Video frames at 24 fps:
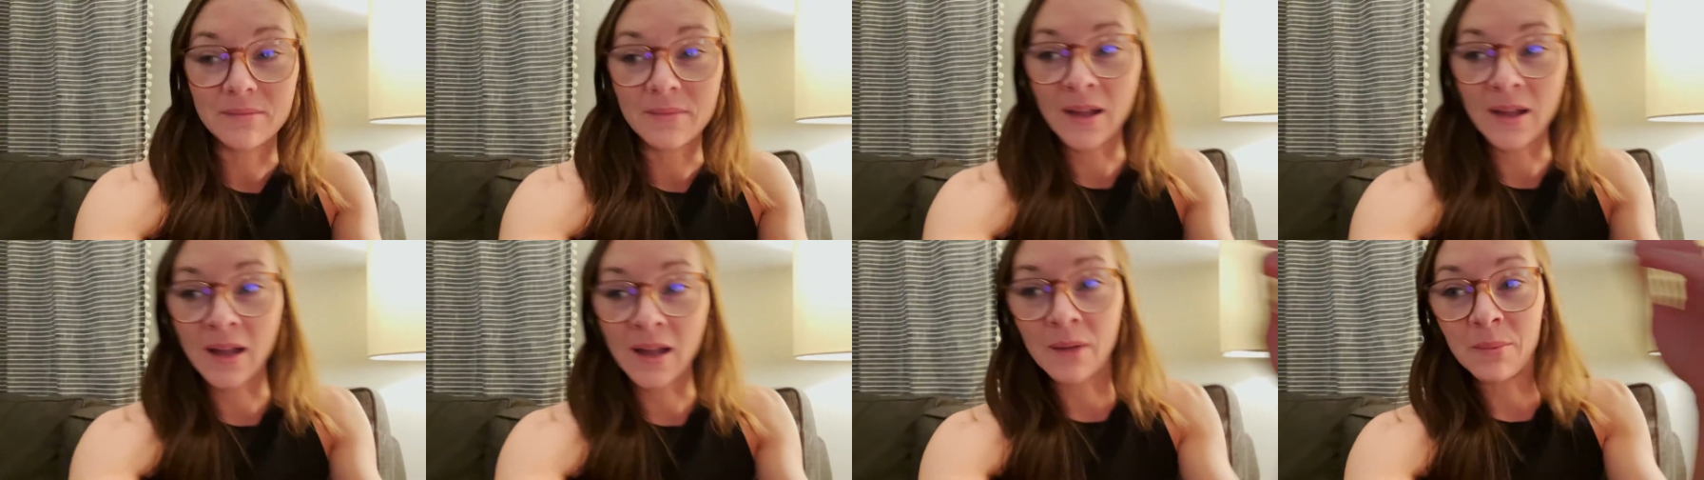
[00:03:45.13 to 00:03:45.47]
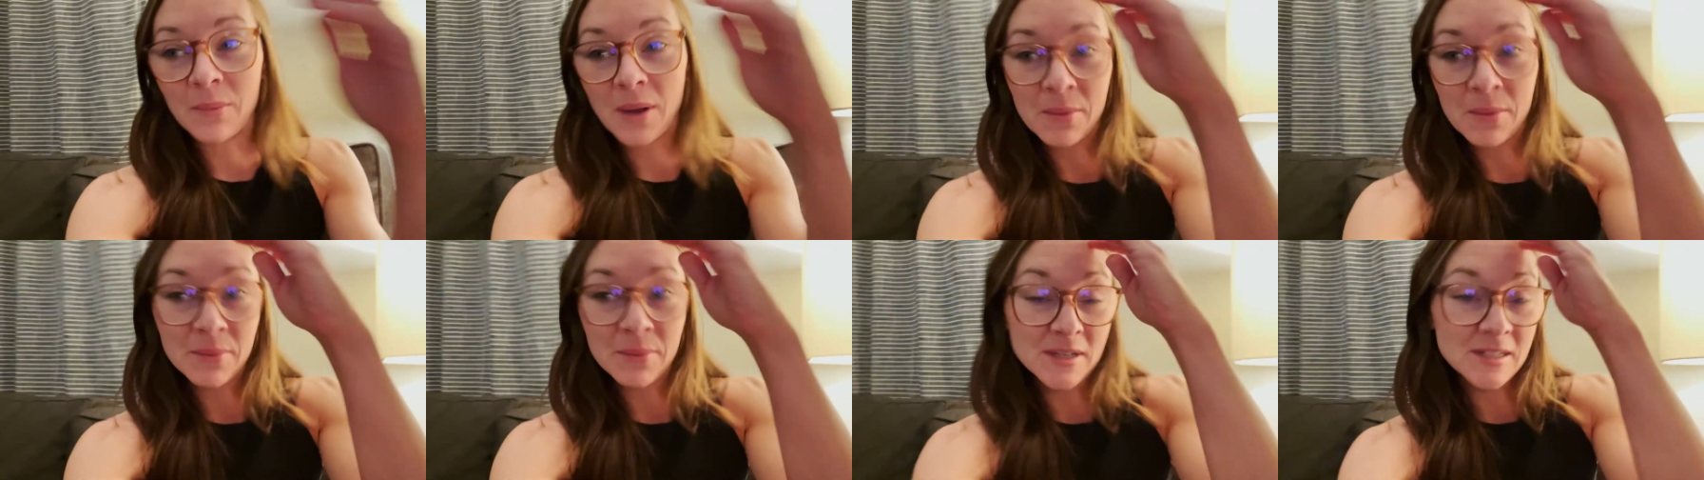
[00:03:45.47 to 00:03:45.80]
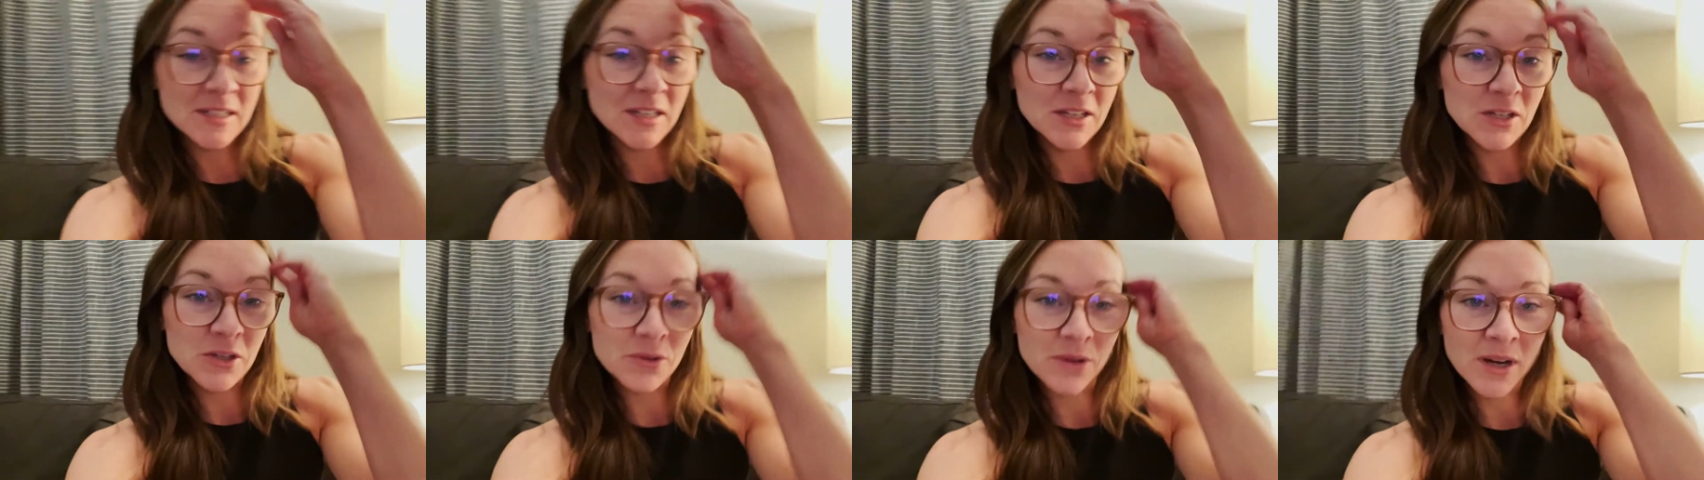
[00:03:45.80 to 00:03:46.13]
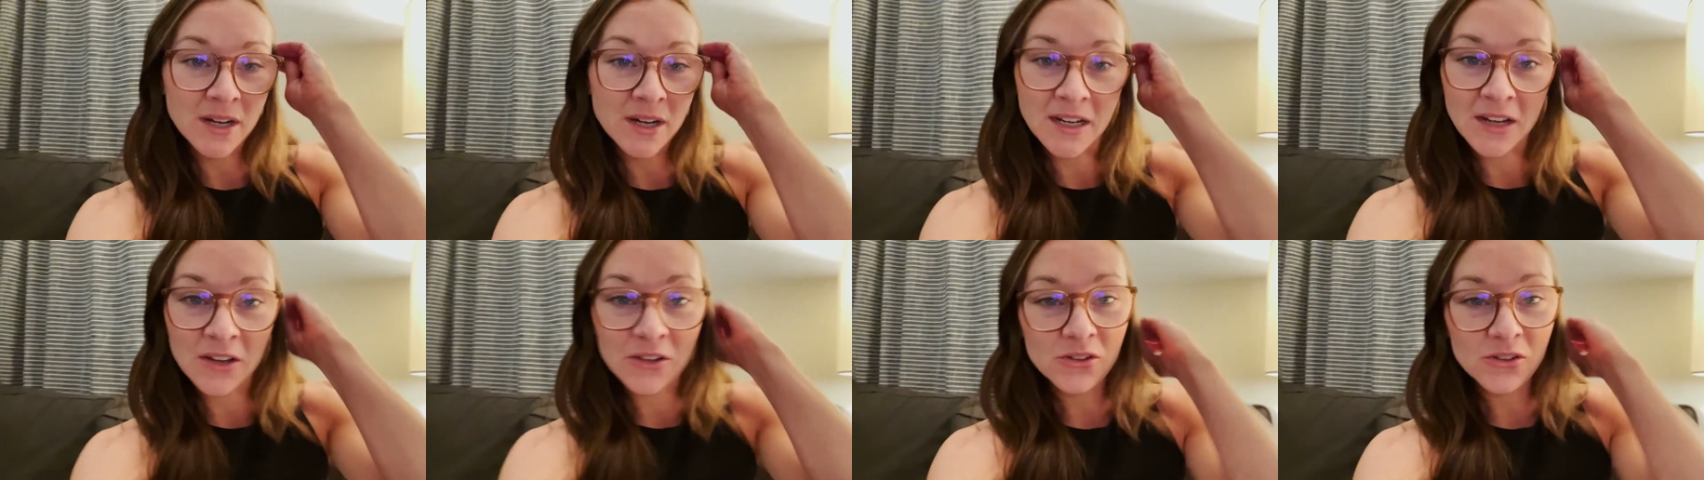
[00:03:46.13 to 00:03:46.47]
Um, I'm gonna tell you
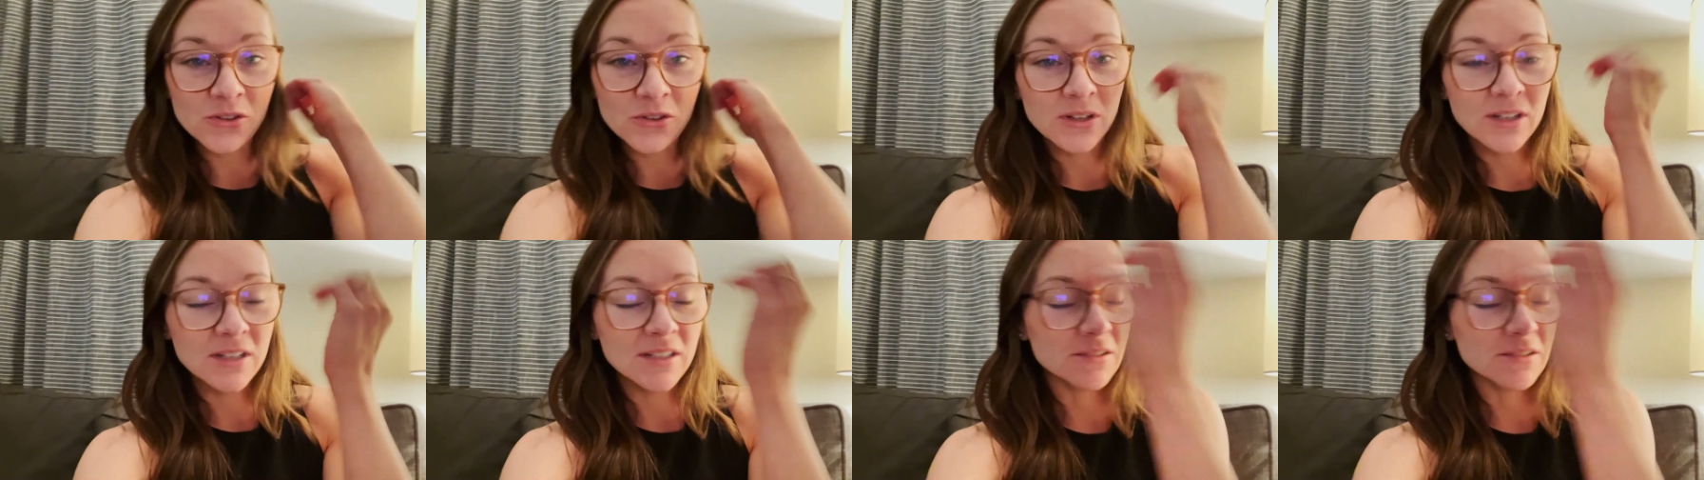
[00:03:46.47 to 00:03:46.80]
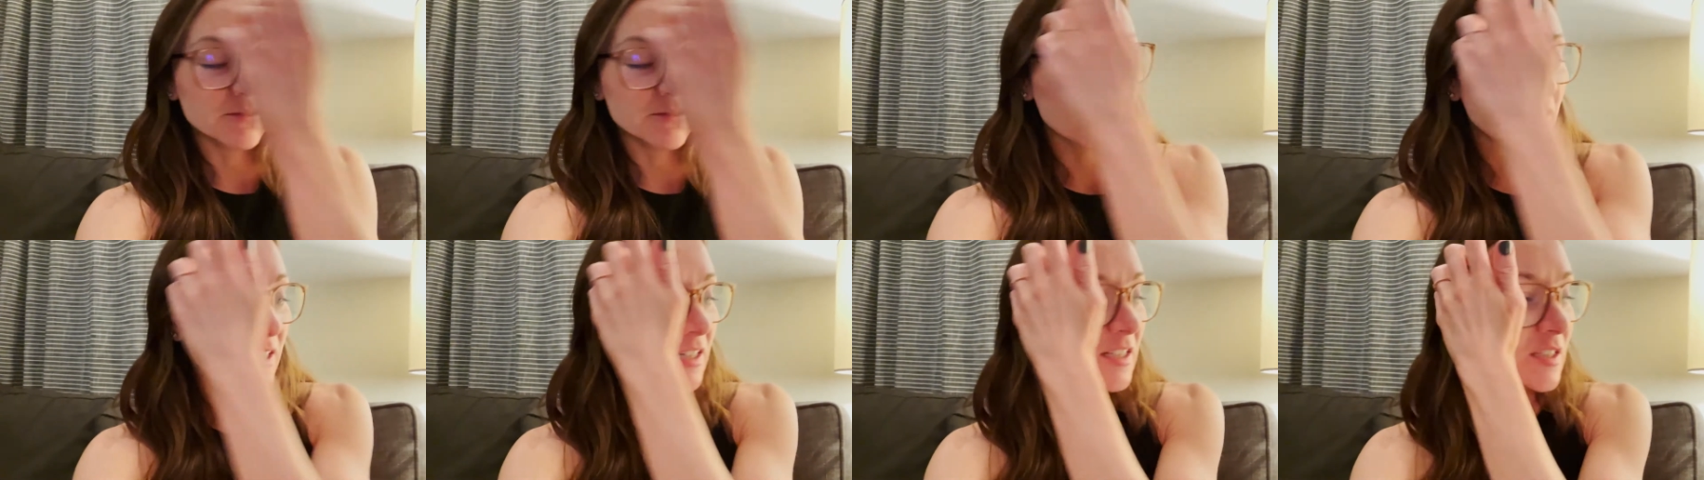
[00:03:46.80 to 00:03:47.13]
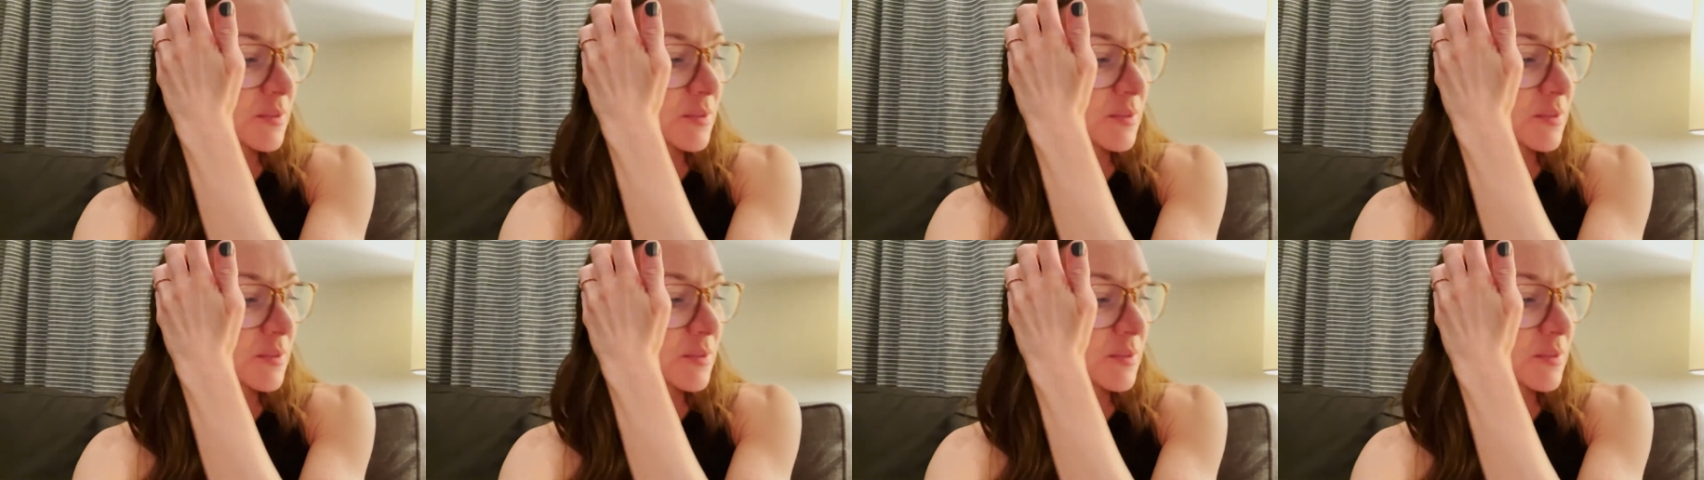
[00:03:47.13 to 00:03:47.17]
right now, you need to find